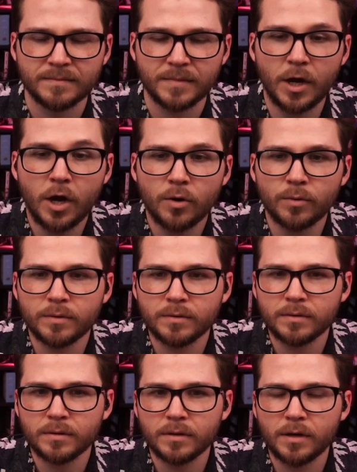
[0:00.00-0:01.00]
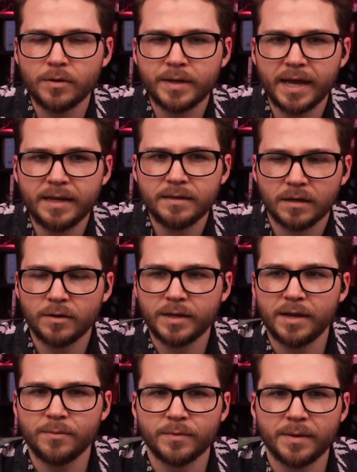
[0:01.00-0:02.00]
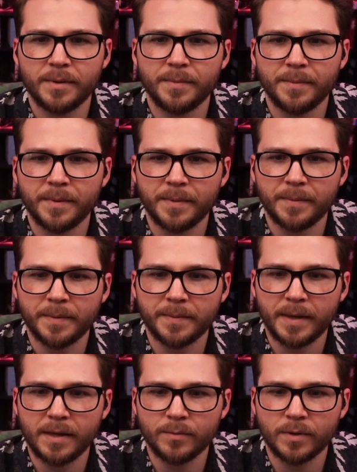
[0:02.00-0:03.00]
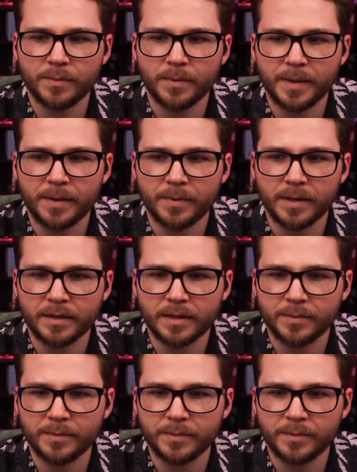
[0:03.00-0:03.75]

Oh, okay, okay. Wait, wait, wait, wait, wait, wait, wait, wait, wait, wait.